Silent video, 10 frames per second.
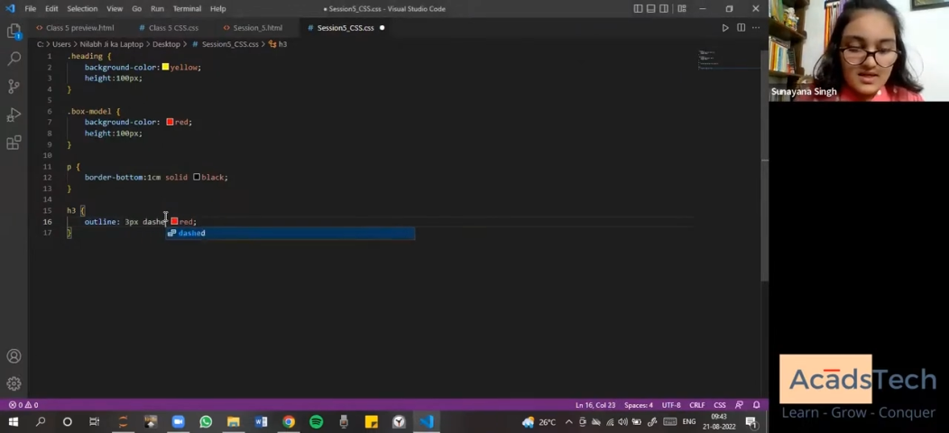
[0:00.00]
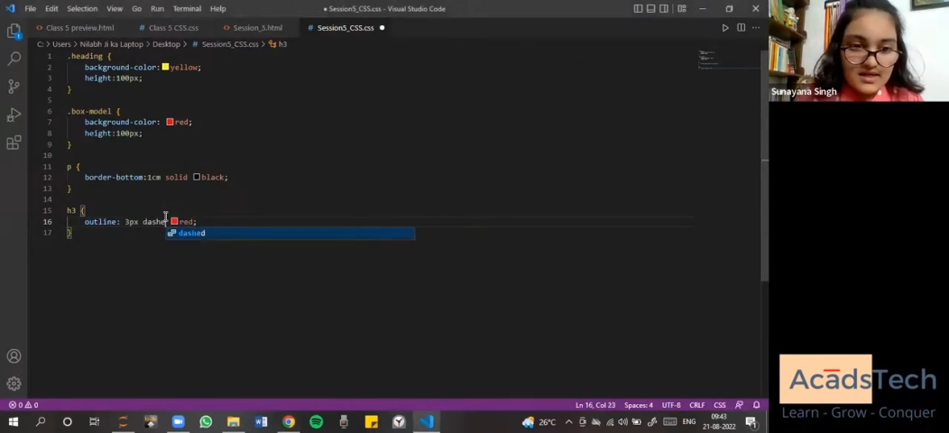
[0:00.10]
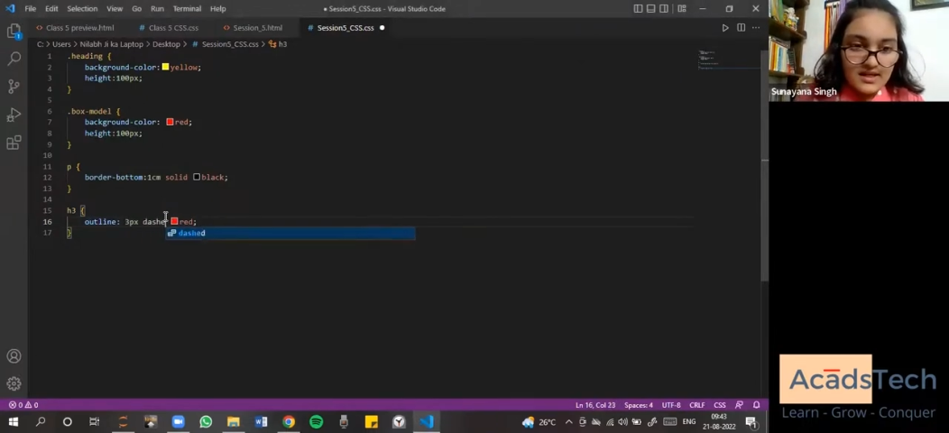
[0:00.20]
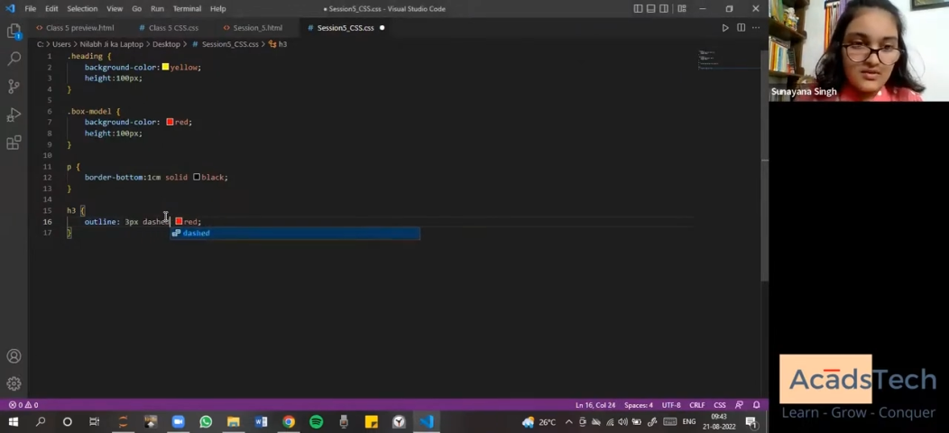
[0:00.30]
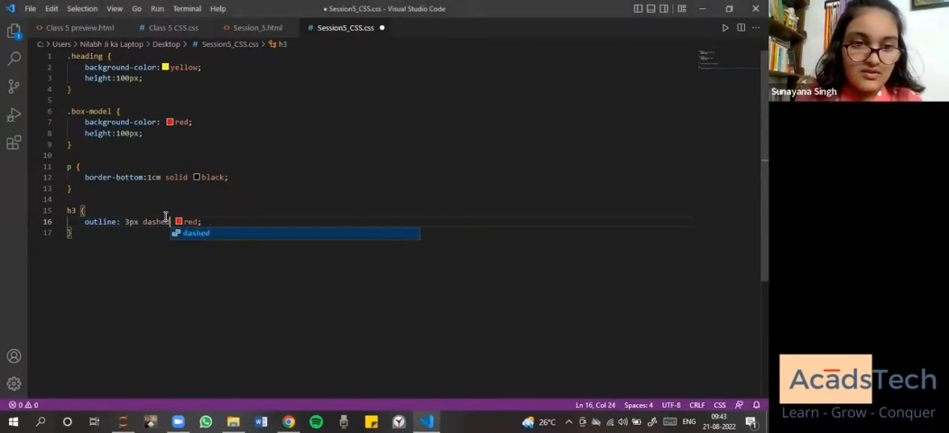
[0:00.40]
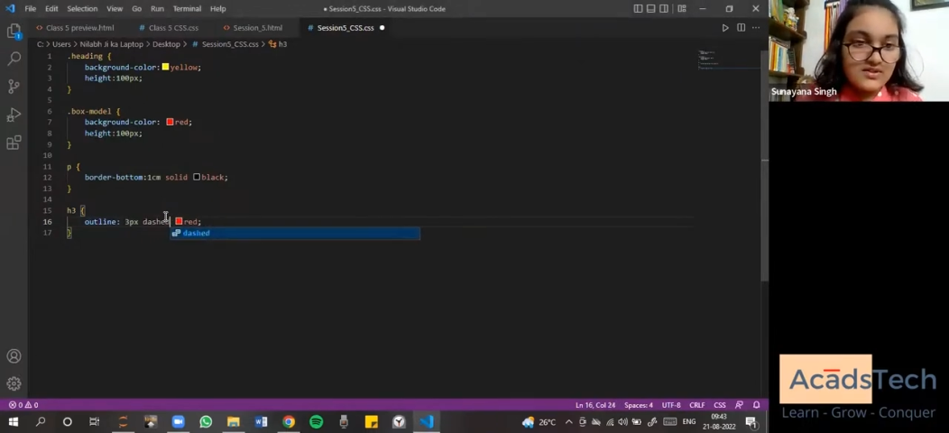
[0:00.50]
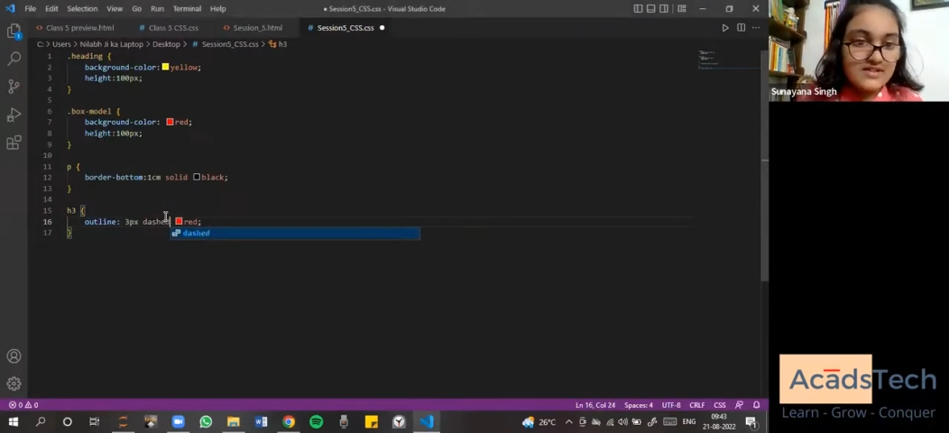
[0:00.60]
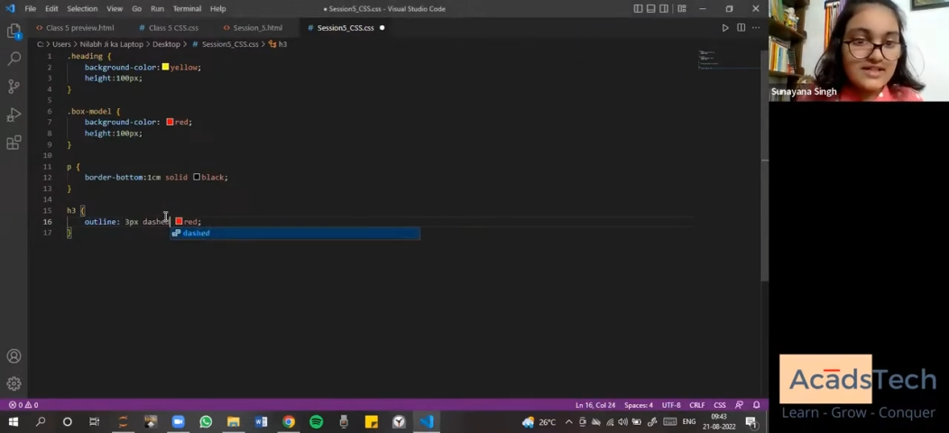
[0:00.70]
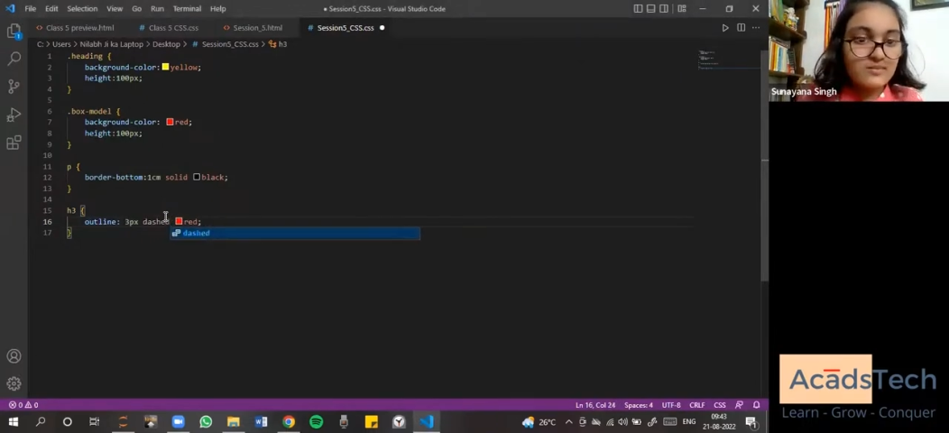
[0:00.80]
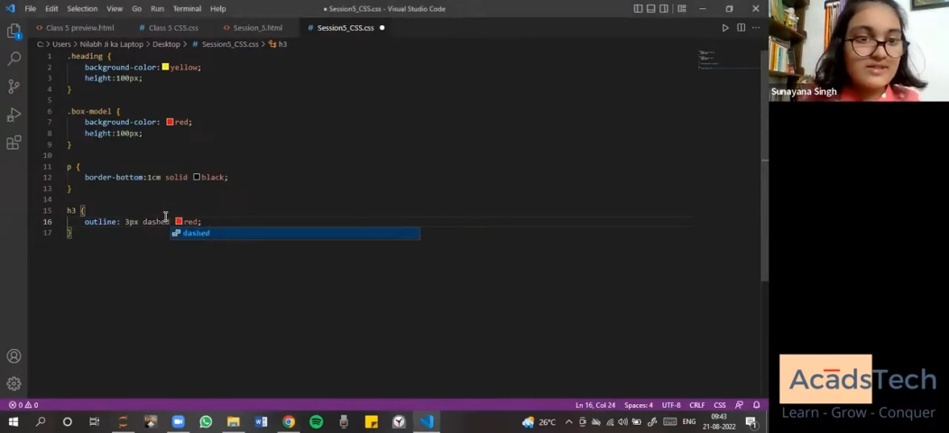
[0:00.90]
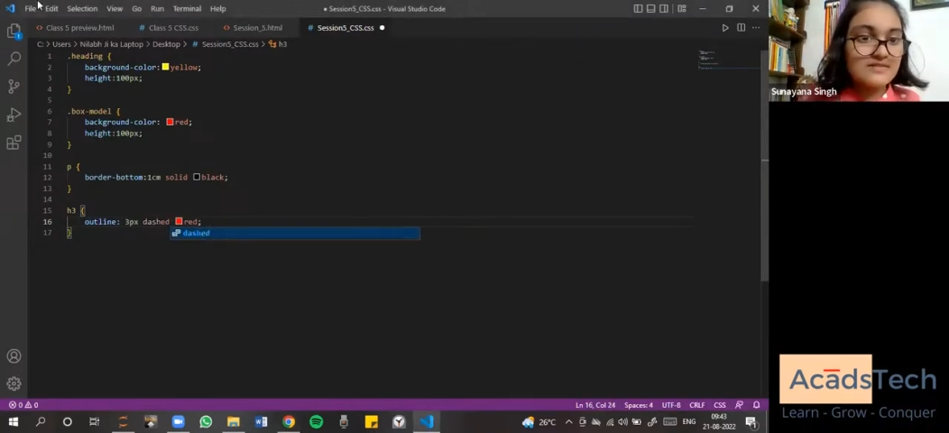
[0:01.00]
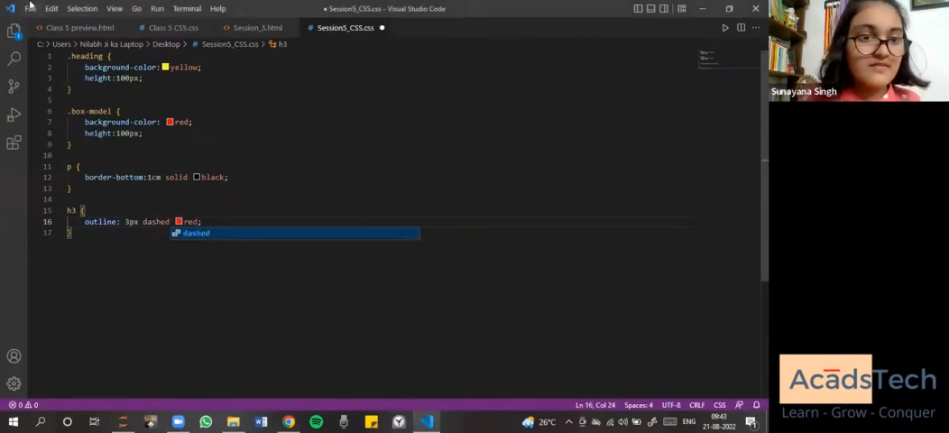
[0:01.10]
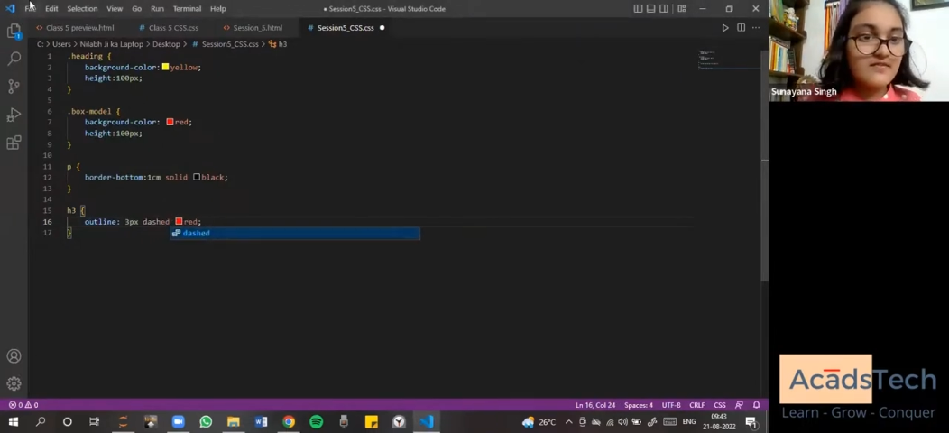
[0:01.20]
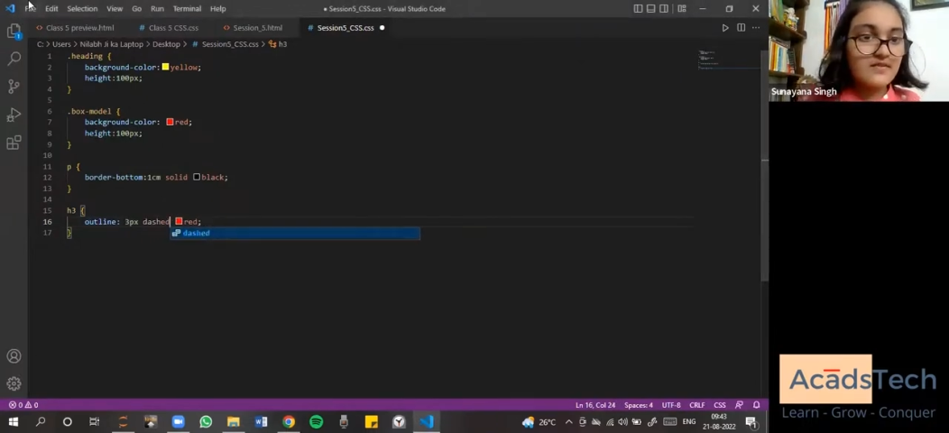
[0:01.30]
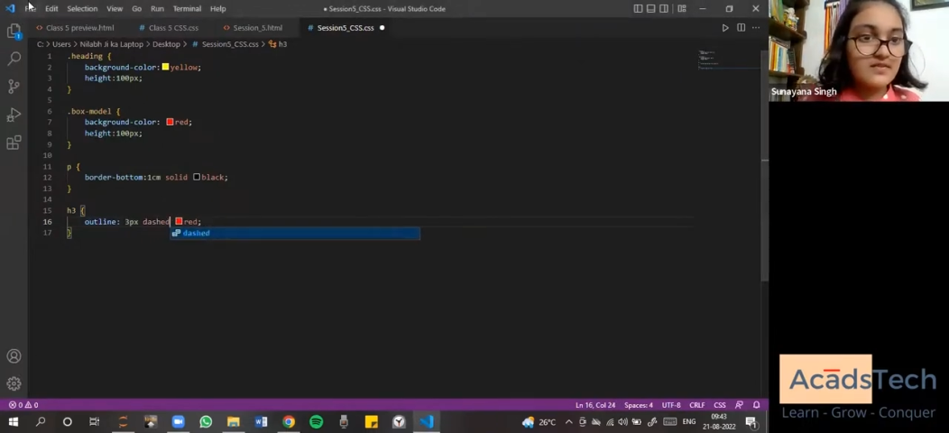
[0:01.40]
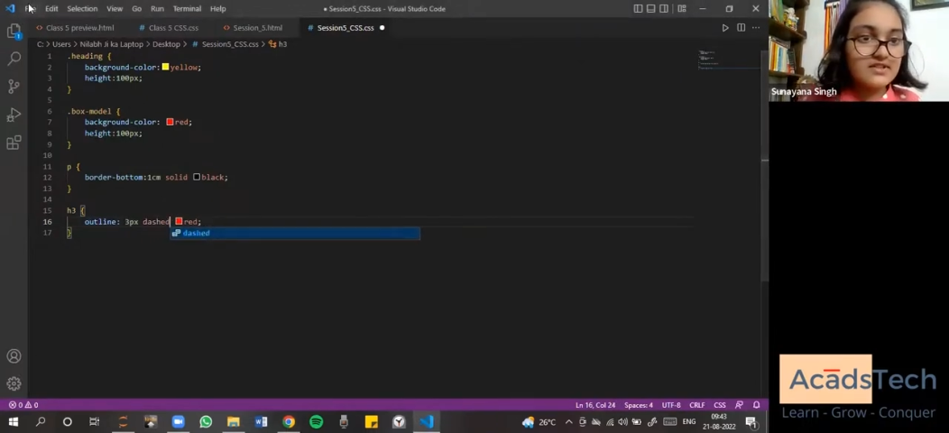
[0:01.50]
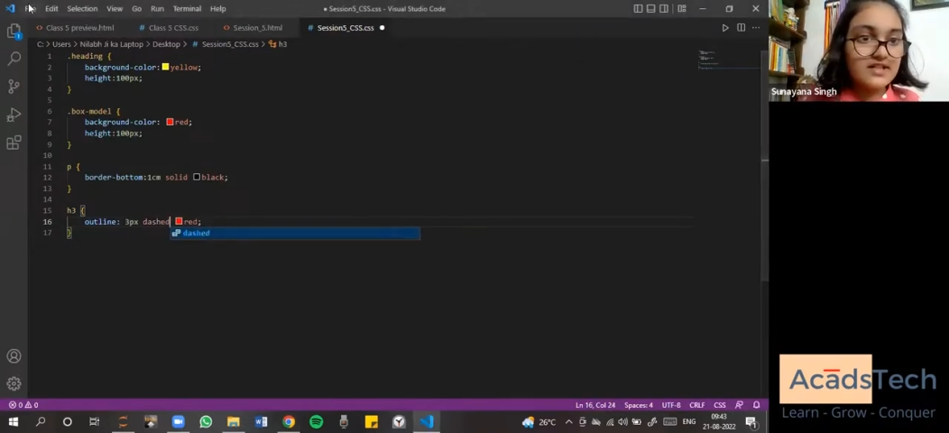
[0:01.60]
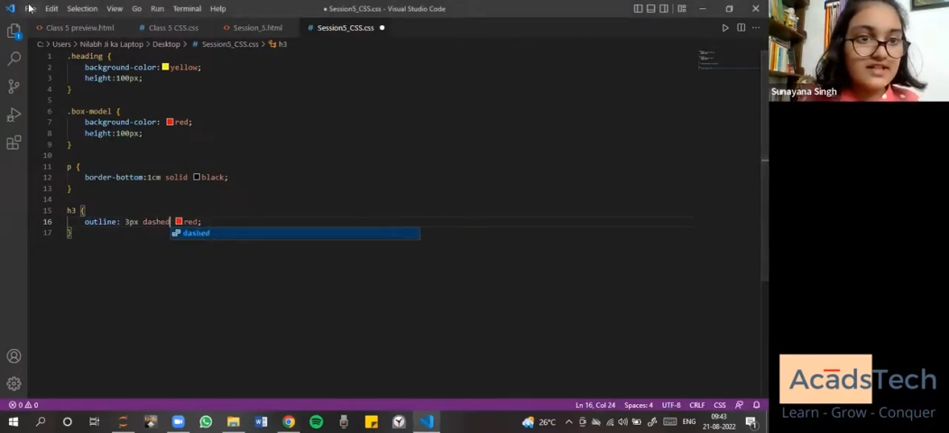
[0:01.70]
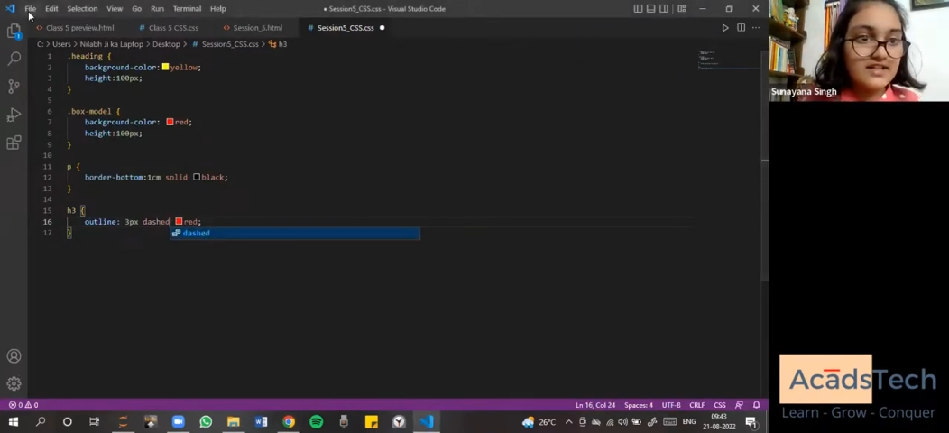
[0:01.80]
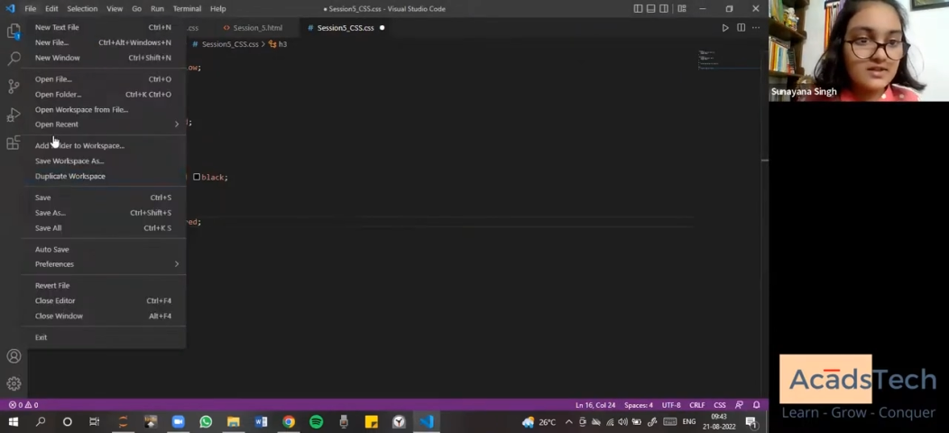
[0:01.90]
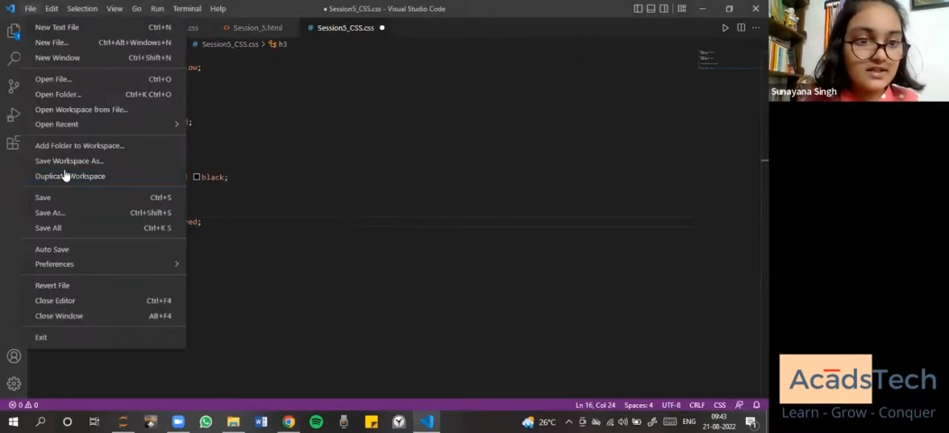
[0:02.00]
And I also said once before that you